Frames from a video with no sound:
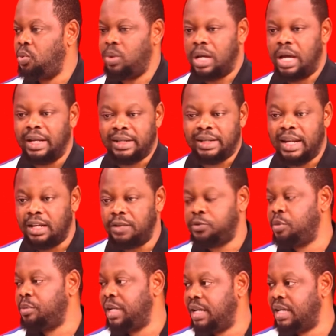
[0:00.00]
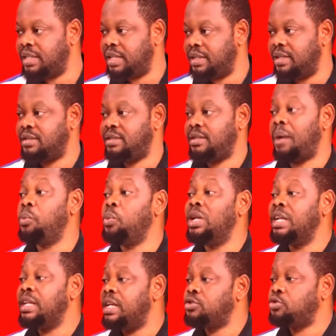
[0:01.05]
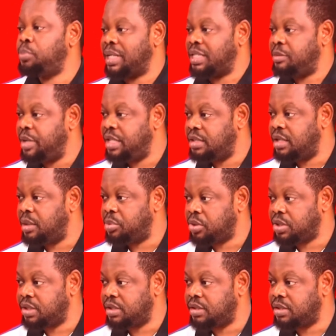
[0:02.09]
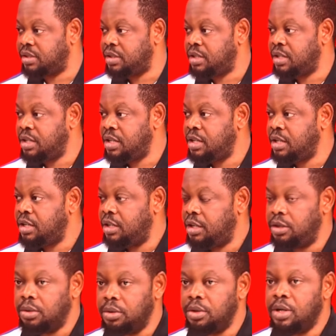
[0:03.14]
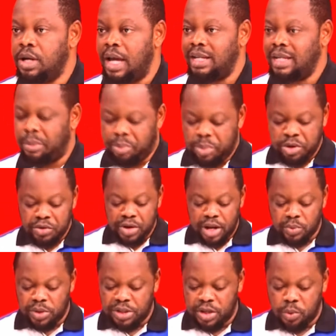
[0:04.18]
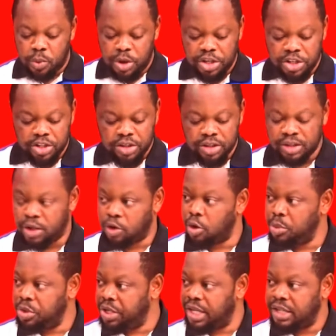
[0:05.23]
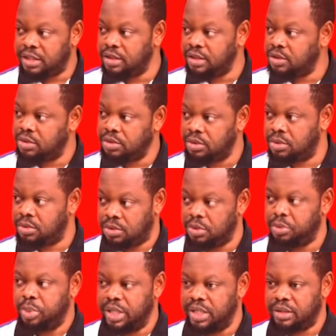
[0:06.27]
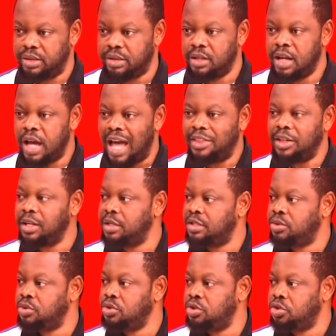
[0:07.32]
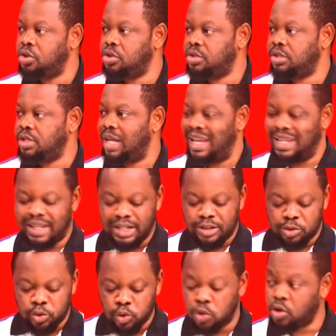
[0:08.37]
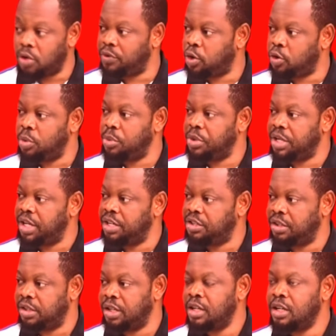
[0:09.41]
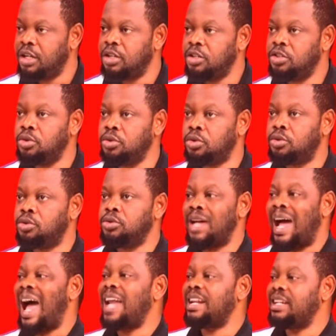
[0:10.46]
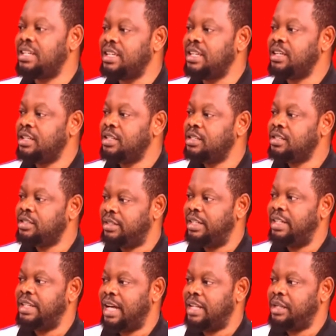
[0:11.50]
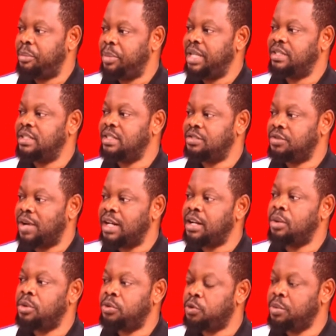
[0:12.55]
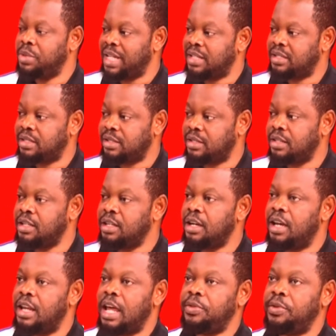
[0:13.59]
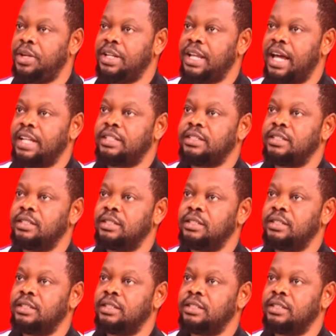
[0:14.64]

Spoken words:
and clearly from the letter, there's some willingness to participate in the process, and the period within which the communication took place, I think it's too short, and the tone of the communication, you could hardly say that the person is running away from justice. And I think that